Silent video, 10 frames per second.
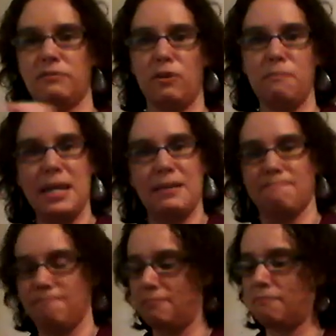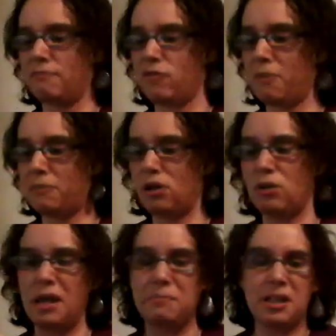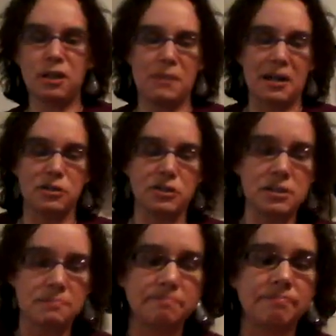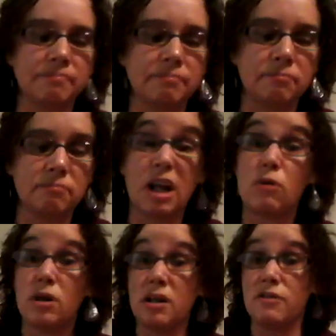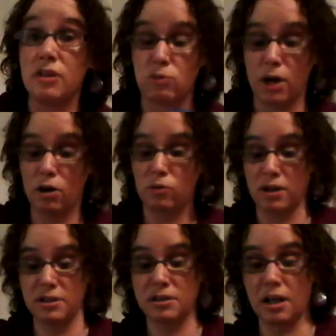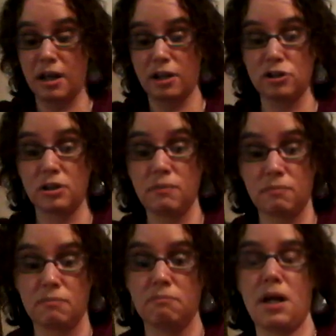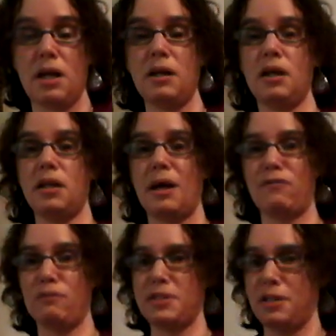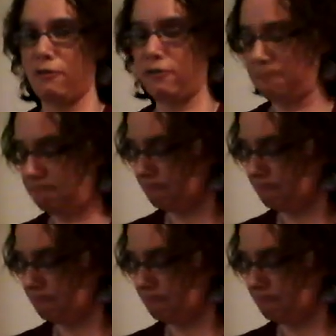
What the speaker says: from me, from No Name Needle Minders. One of the rare ones I actually made and kept for myself.